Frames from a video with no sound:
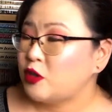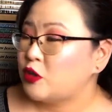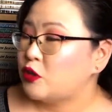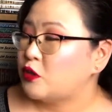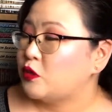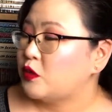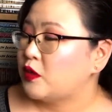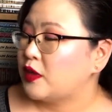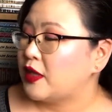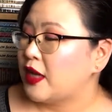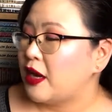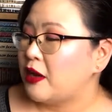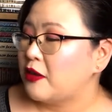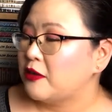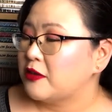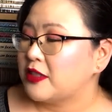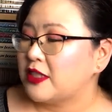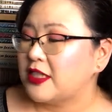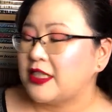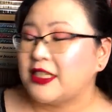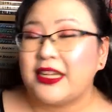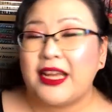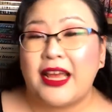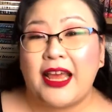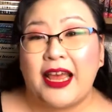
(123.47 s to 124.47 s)

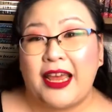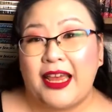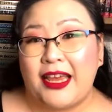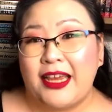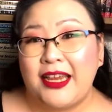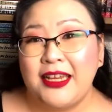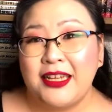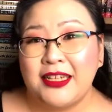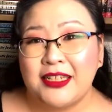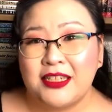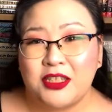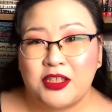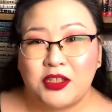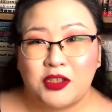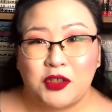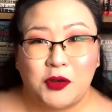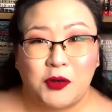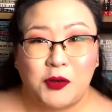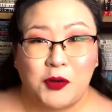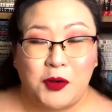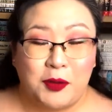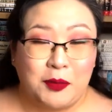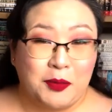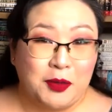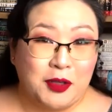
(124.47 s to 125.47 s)
2008,
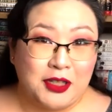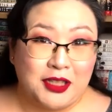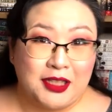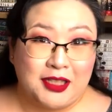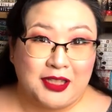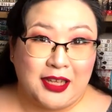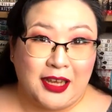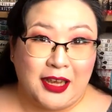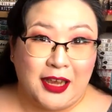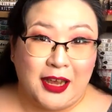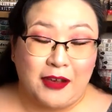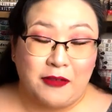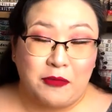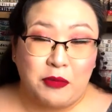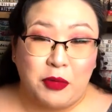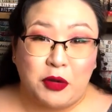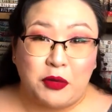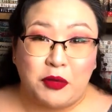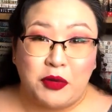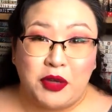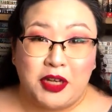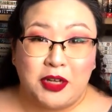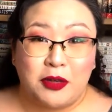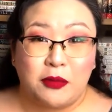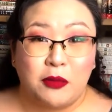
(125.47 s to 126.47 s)
so I'm going to say I've been
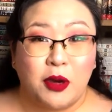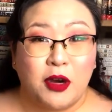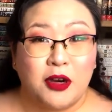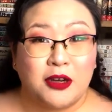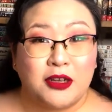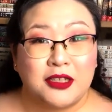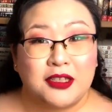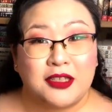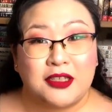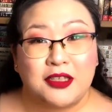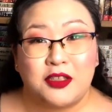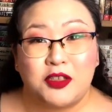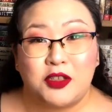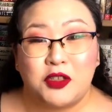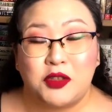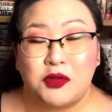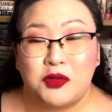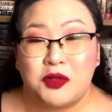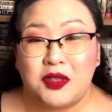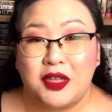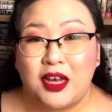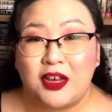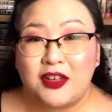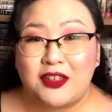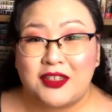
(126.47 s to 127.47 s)
reading manga since
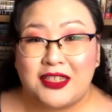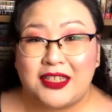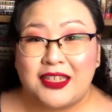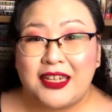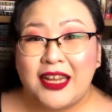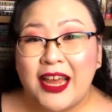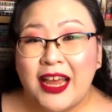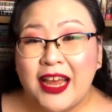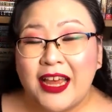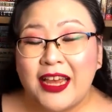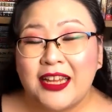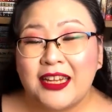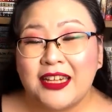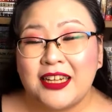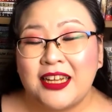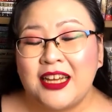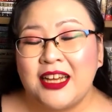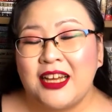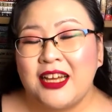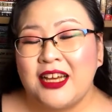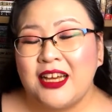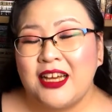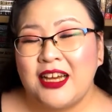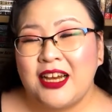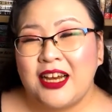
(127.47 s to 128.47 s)
2008.
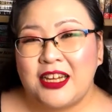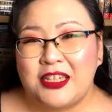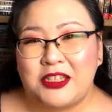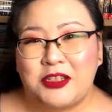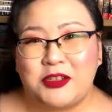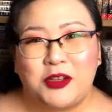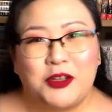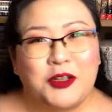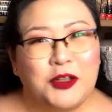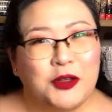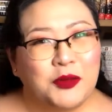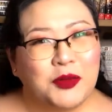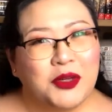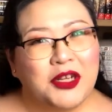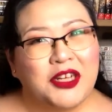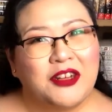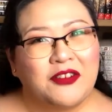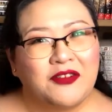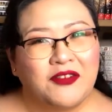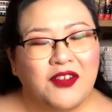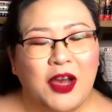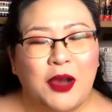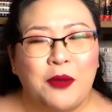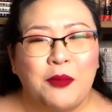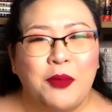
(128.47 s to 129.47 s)
I started
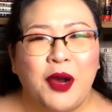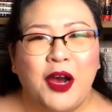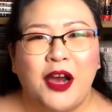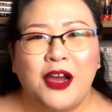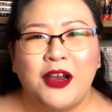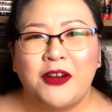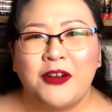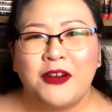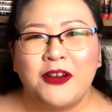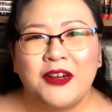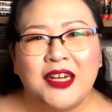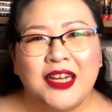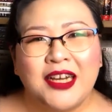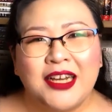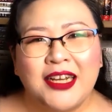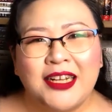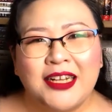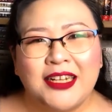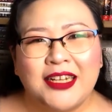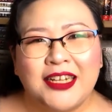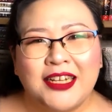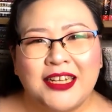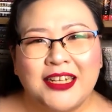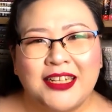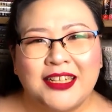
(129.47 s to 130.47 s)
reading Vampire
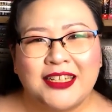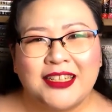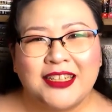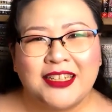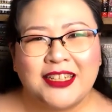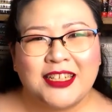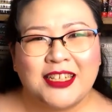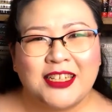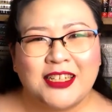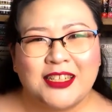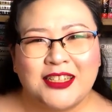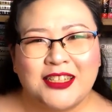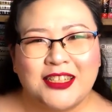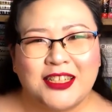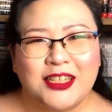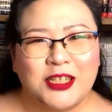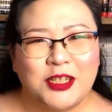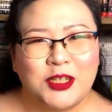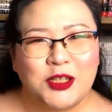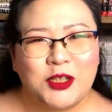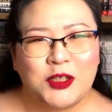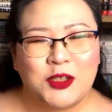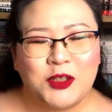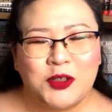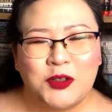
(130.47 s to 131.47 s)
Knight in this
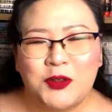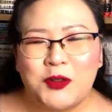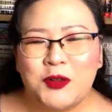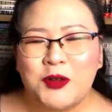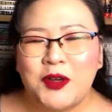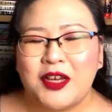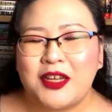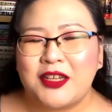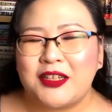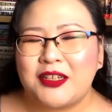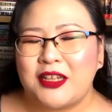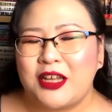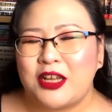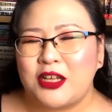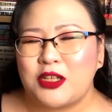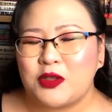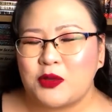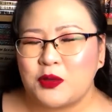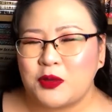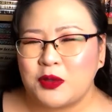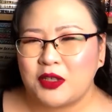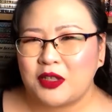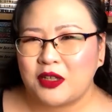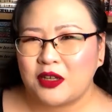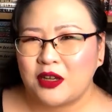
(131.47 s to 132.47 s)
issue, and
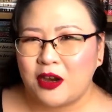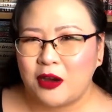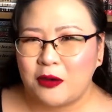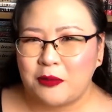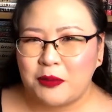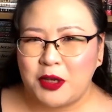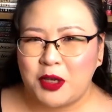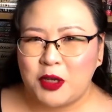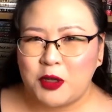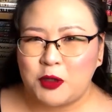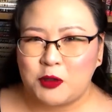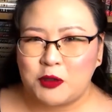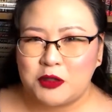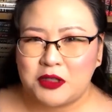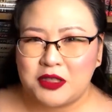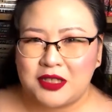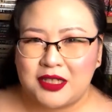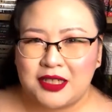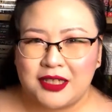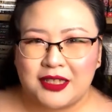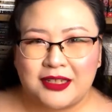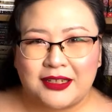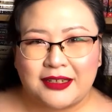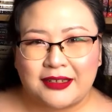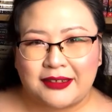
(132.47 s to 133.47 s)
that's what got me
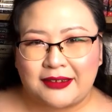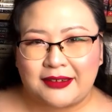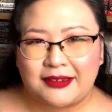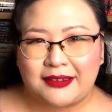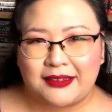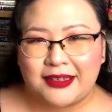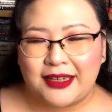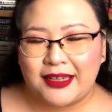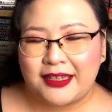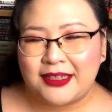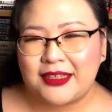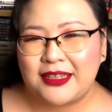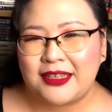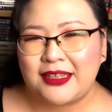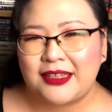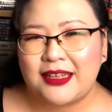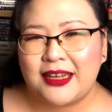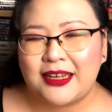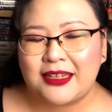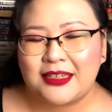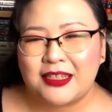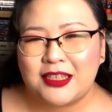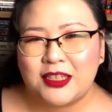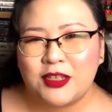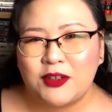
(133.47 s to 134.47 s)
interested in collecting
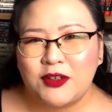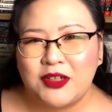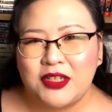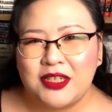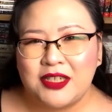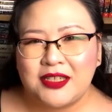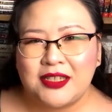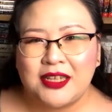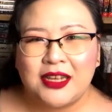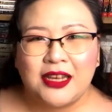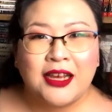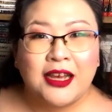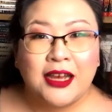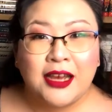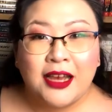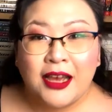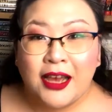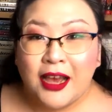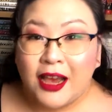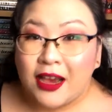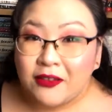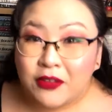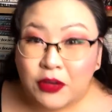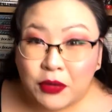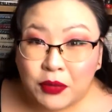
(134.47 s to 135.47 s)
that series.
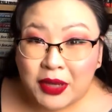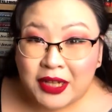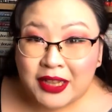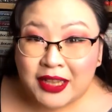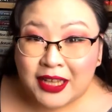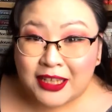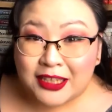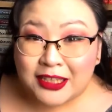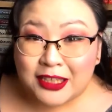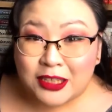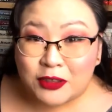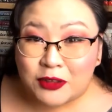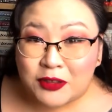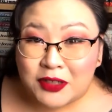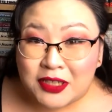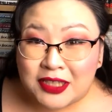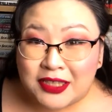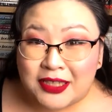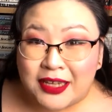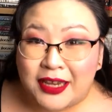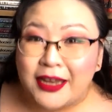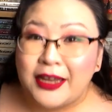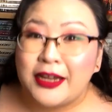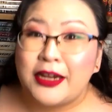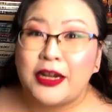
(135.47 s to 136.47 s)
Have I read that series
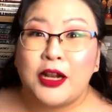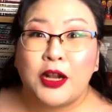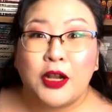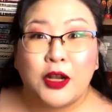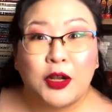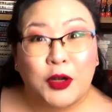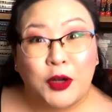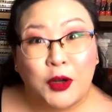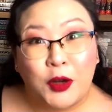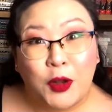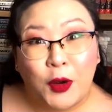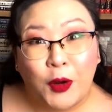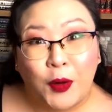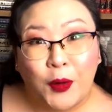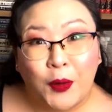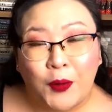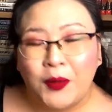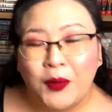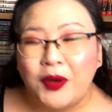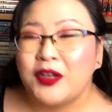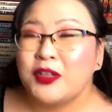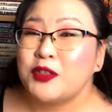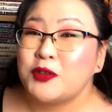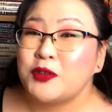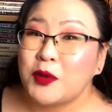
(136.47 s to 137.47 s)
yet?
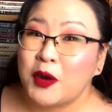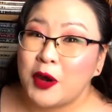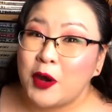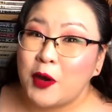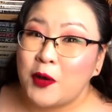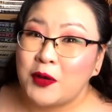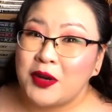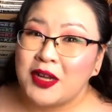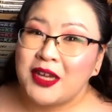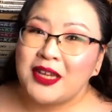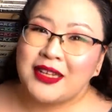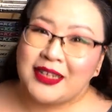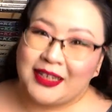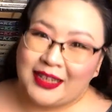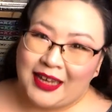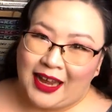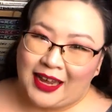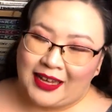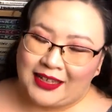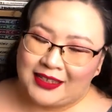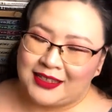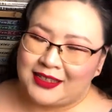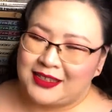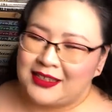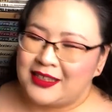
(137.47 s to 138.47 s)
No. Do I own it?
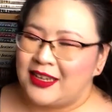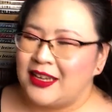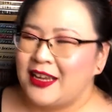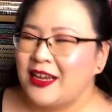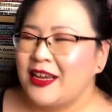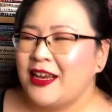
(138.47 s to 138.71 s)
Yes.